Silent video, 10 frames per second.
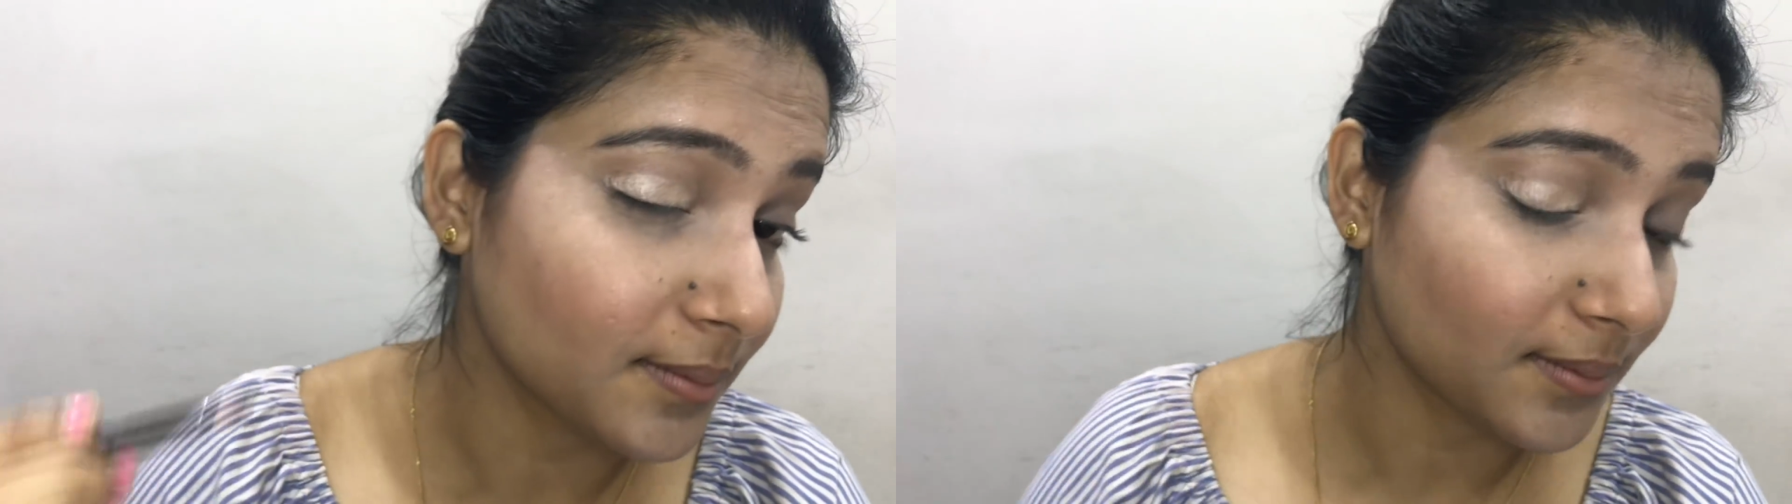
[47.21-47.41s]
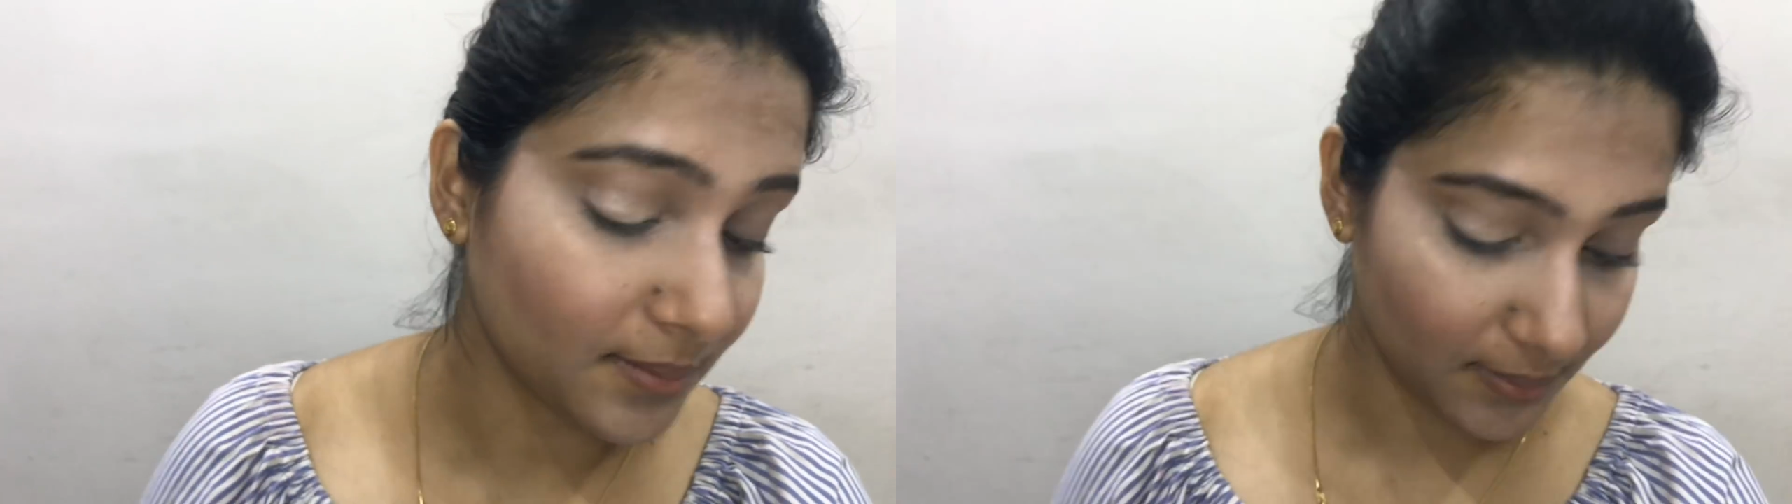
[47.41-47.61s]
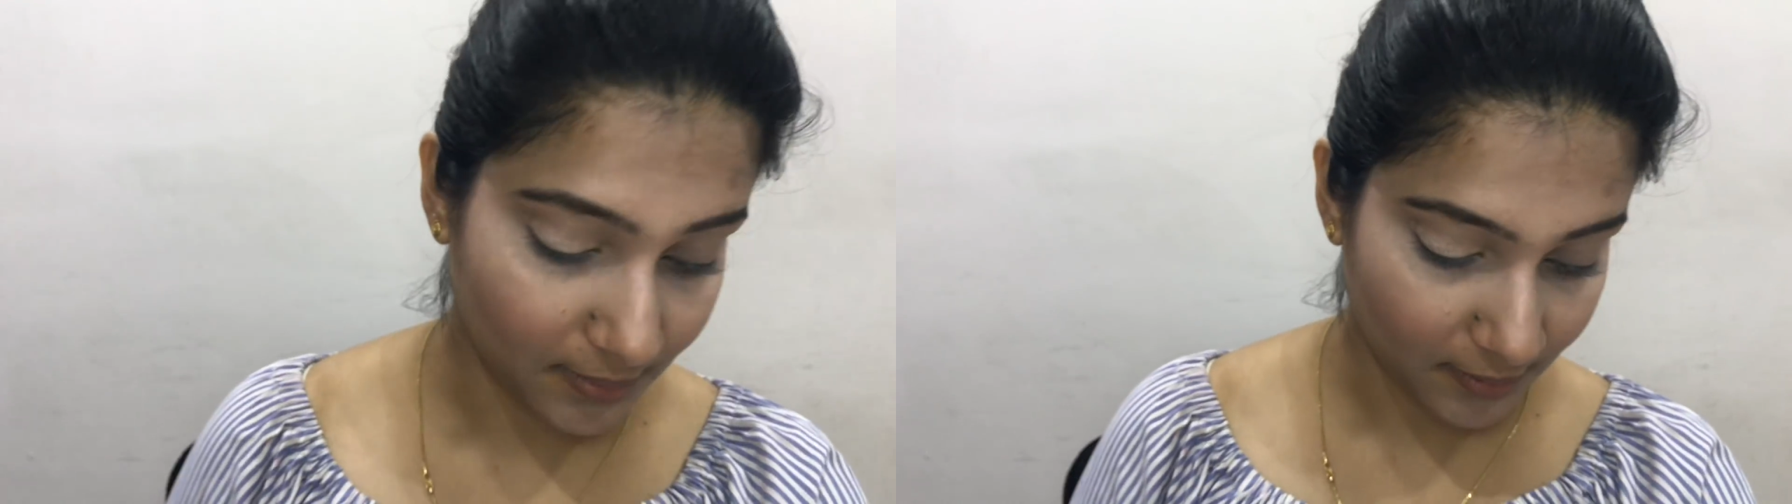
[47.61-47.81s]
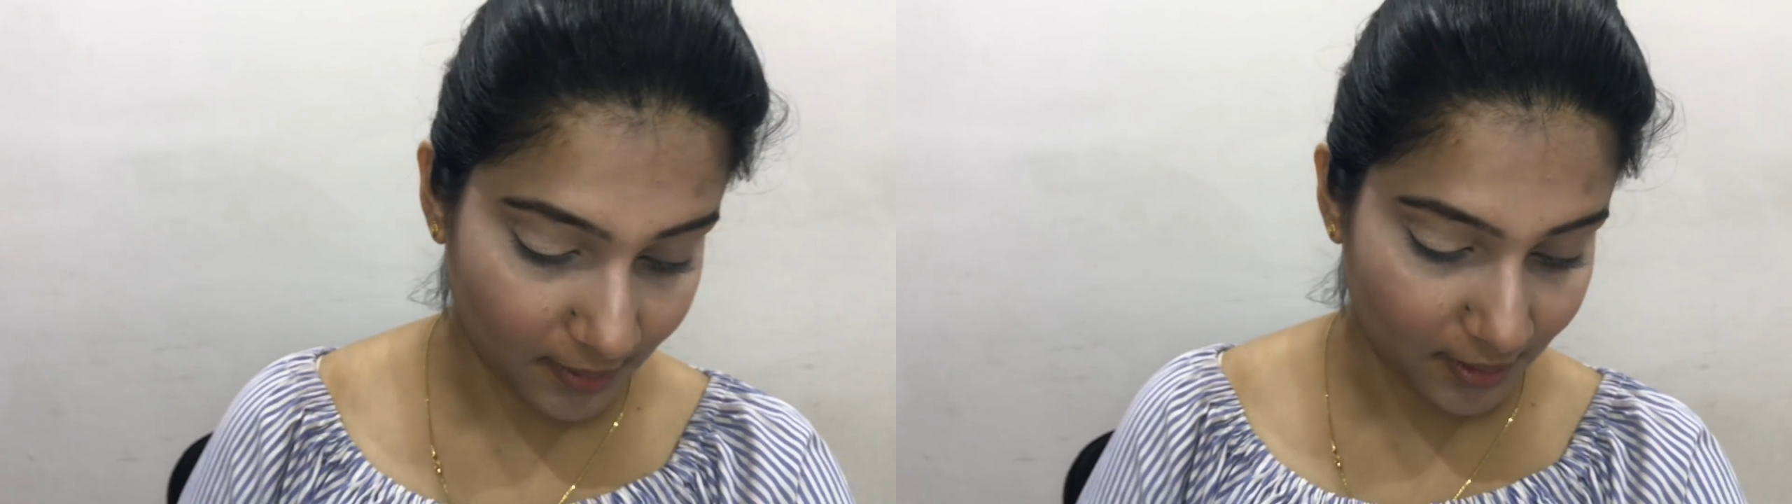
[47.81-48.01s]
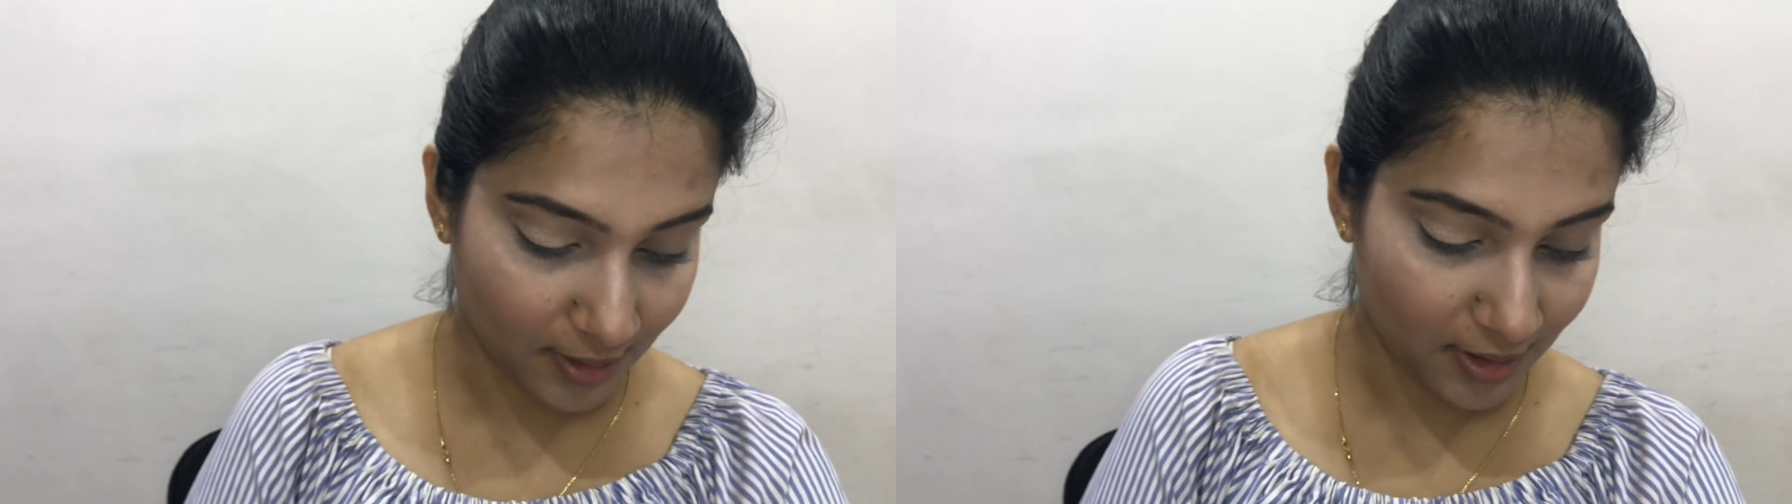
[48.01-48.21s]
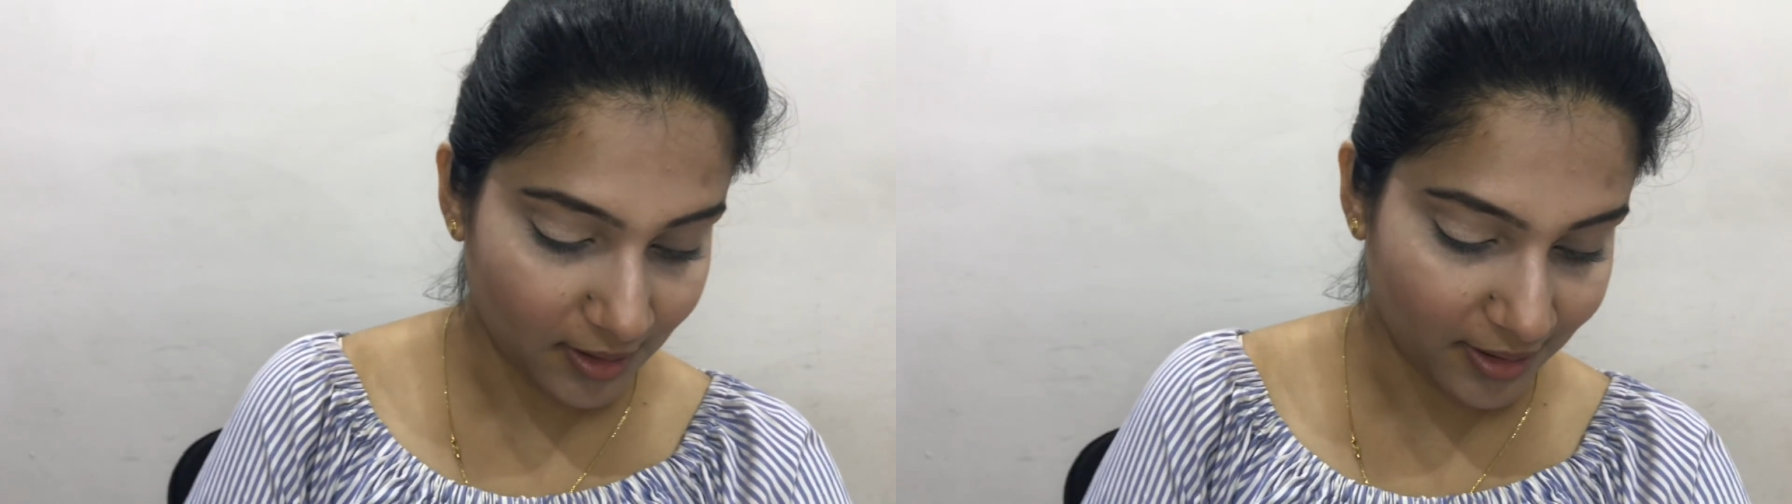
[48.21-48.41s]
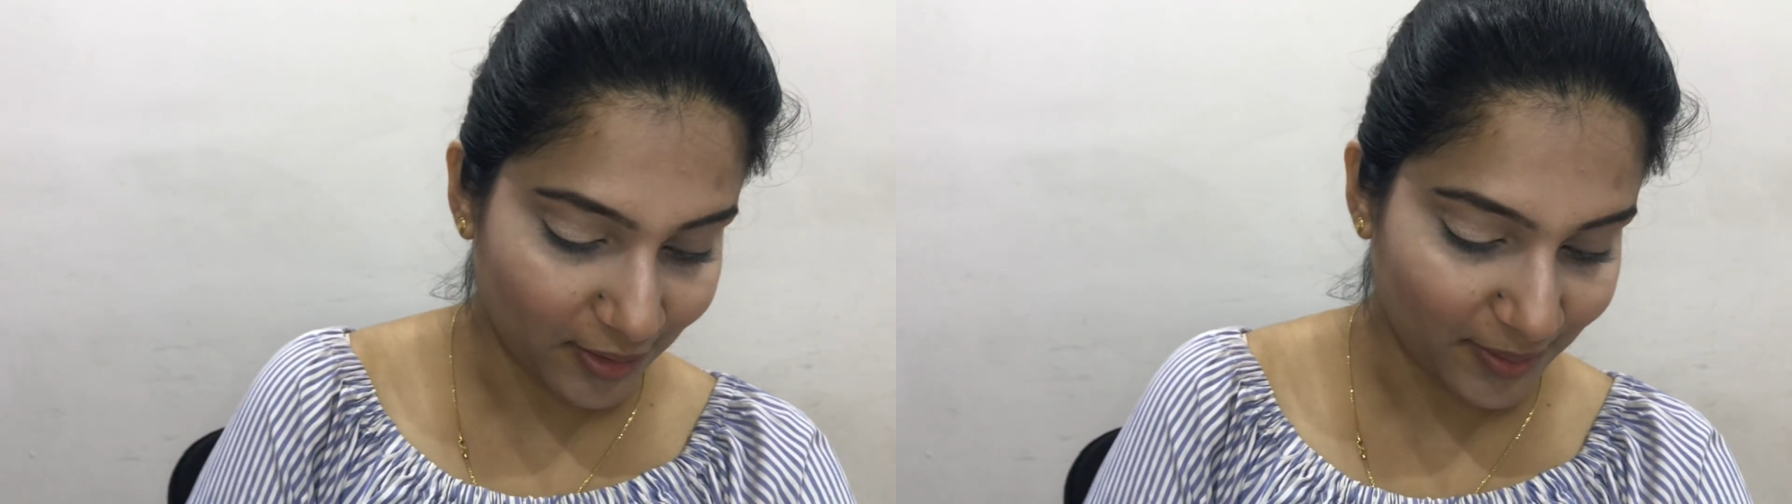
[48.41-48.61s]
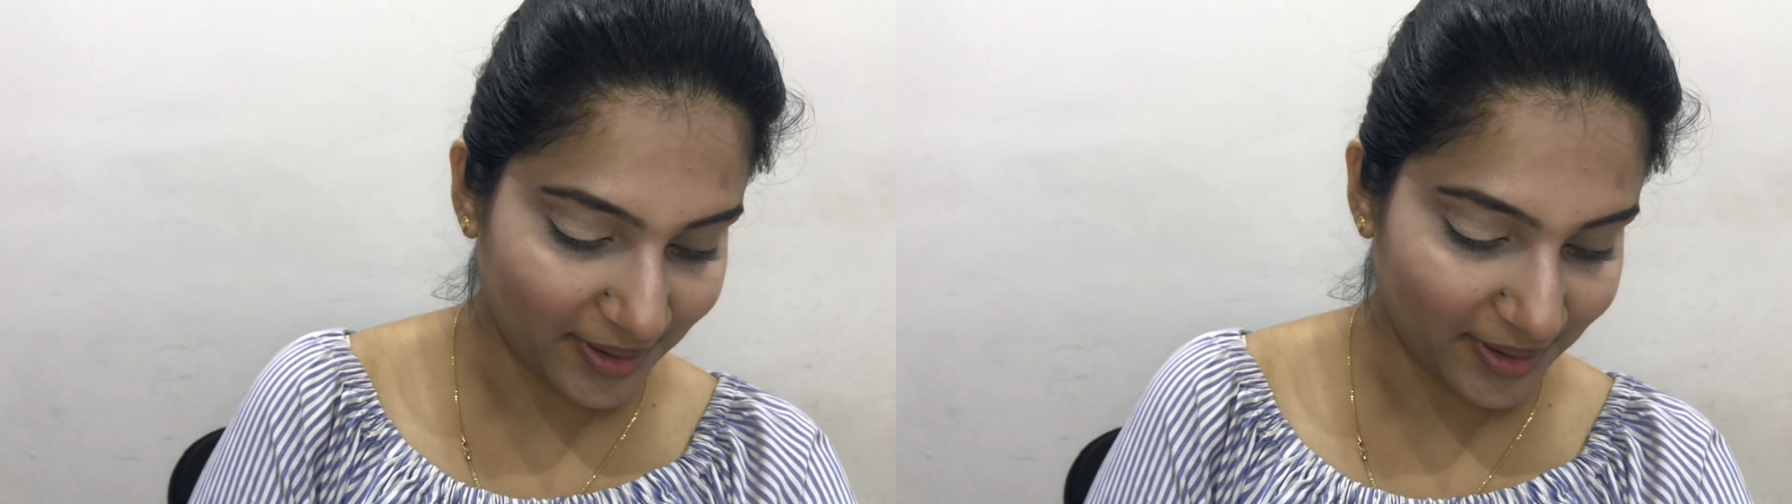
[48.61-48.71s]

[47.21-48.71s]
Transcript: you've applied it.